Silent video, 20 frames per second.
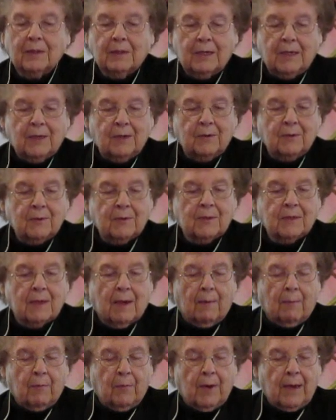accused
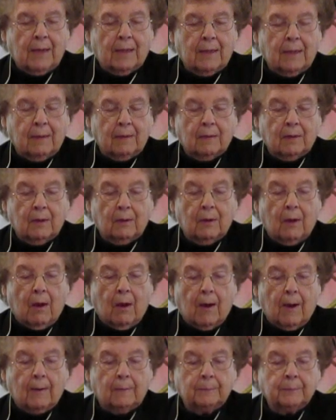of breaking the
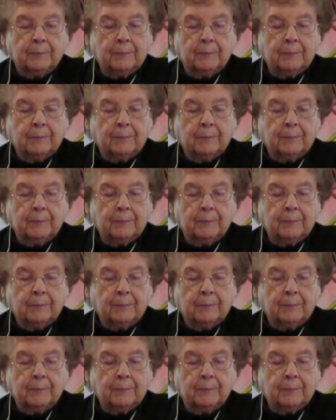law.